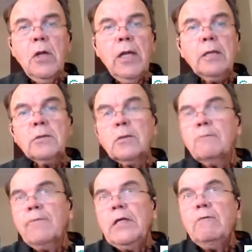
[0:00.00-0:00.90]
And
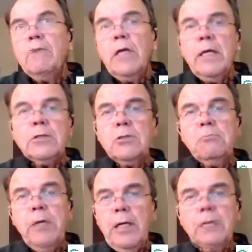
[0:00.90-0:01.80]
even aches
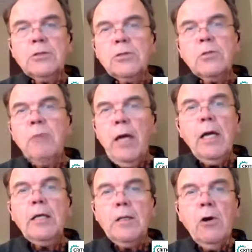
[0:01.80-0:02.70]
and pains in the
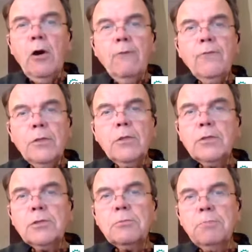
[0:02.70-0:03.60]
body often
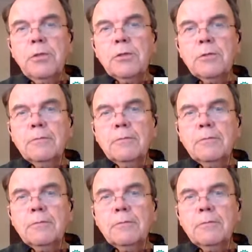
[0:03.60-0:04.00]
disappear.